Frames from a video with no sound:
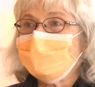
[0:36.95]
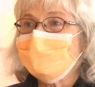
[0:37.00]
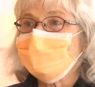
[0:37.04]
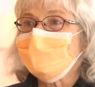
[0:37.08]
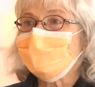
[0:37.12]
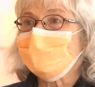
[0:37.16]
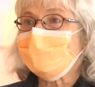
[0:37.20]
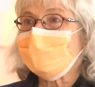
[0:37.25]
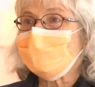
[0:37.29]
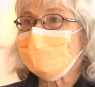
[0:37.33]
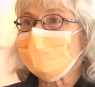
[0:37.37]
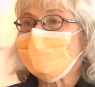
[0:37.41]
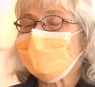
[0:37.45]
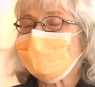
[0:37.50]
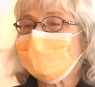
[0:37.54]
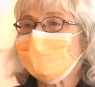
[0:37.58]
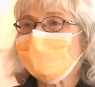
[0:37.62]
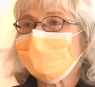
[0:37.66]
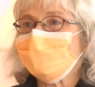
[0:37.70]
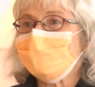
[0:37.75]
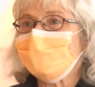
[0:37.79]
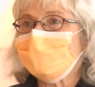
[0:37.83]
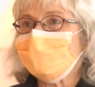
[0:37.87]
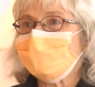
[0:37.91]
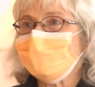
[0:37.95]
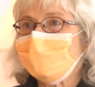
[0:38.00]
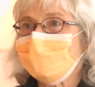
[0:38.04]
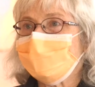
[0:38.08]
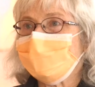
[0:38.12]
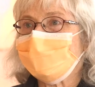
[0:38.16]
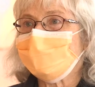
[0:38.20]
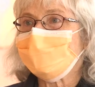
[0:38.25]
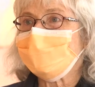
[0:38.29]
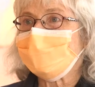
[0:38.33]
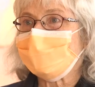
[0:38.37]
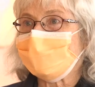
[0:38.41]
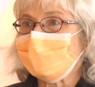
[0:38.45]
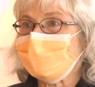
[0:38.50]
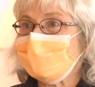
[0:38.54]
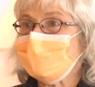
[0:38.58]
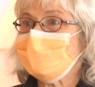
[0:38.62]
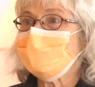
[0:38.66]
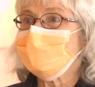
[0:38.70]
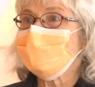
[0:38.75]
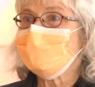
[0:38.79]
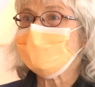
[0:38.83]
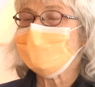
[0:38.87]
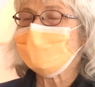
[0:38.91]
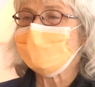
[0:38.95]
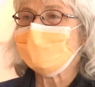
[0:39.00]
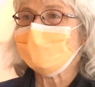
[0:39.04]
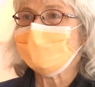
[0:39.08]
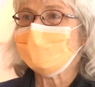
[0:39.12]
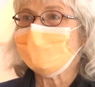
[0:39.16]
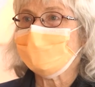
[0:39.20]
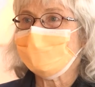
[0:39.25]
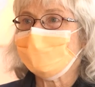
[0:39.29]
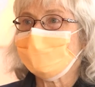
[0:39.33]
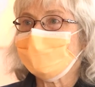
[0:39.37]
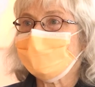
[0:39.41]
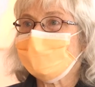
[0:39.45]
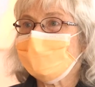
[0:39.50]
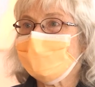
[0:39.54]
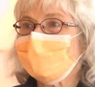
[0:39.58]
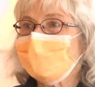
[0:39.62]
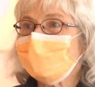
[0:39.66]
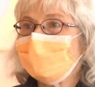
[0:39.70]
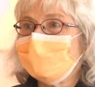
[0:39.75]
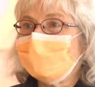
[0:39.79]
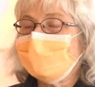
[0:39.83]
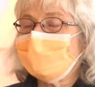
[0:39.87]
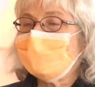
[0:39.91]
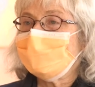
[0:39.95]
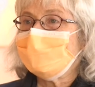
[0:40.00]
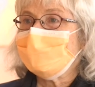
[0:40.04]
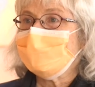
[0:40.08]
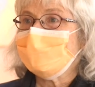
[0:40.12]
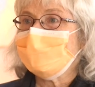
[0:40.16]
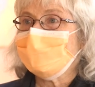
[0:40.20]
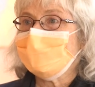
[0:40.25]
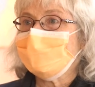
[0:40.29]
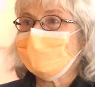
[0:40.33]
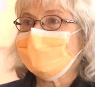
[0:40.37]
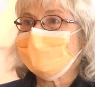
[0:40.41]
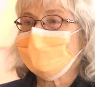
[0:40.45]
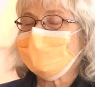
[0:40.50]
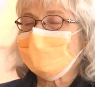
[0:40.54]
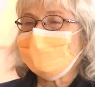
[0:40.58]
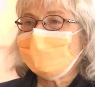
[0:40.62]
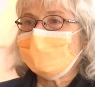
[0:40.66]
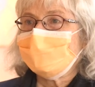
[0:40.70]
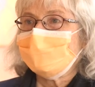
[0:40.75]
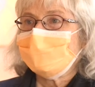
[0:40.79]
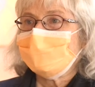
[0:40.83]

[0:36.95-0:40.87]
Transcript: So I think what part of what keeps me here is